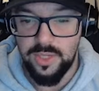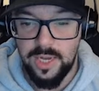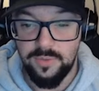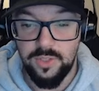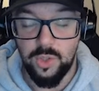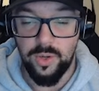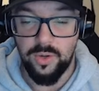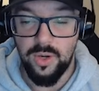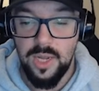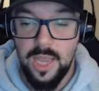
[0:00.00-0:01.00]
NFT
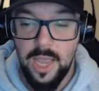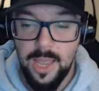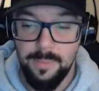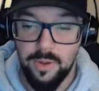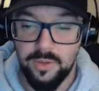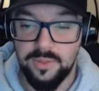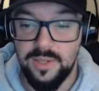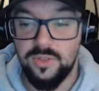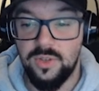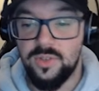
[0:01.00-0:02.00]
creator and
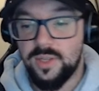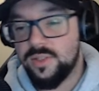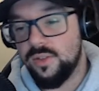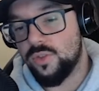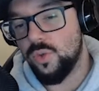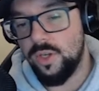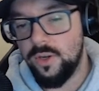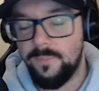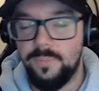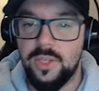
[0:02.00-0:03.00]
monetize their design skills. So
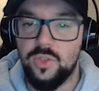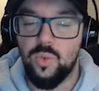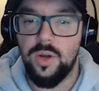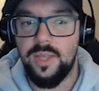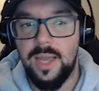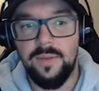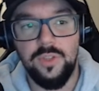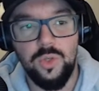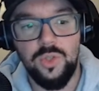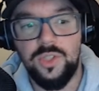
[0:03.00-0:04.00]
here is where they have
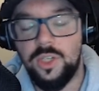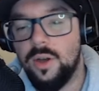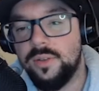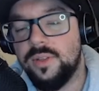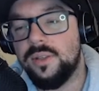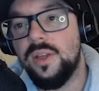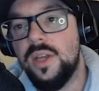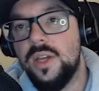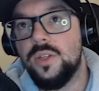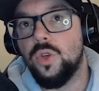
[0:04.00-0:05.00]
the UGC content.
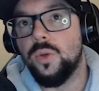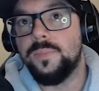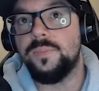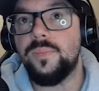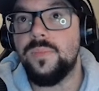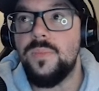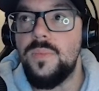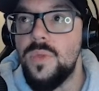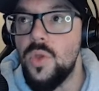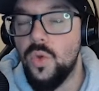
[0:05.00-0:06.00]
So
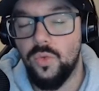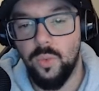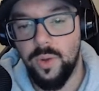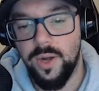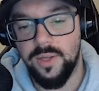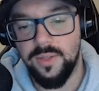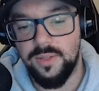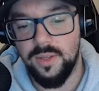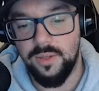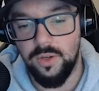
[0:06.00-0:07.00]
from what I can
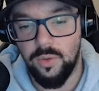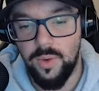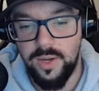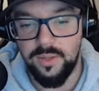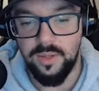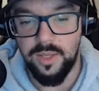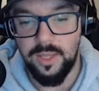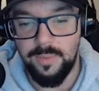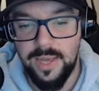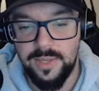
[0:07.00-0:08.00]
tell here already, the
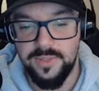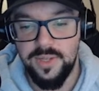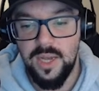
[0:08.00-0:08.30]
game has